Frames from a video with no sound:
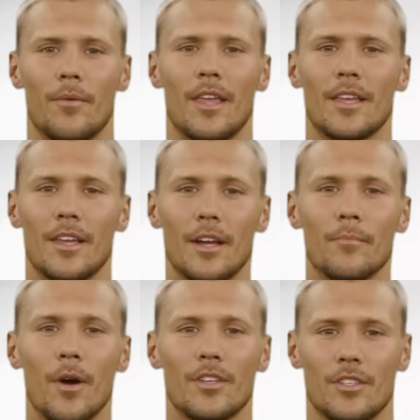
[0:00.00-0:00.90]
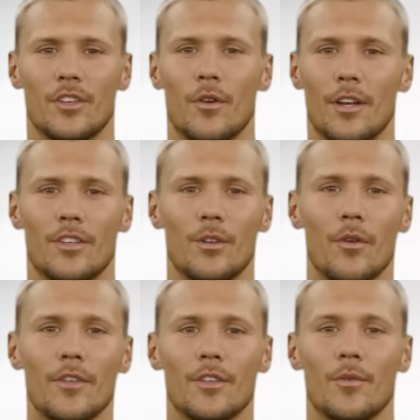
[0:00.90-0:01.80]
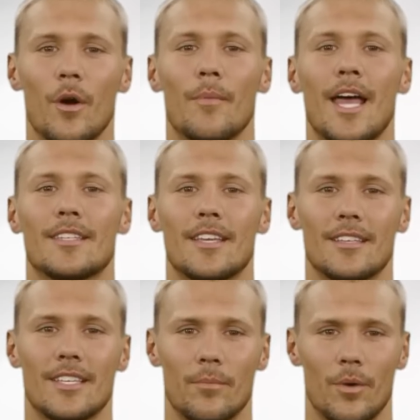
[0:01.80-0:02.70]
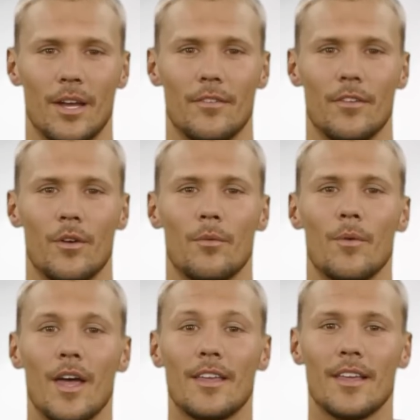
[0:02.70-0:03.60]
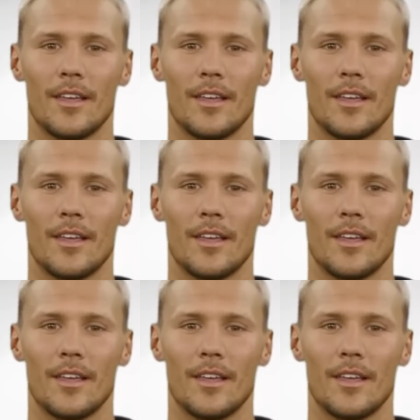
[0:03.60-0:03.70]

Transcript: we have Elon Musk showing two of his robots assembling a third one,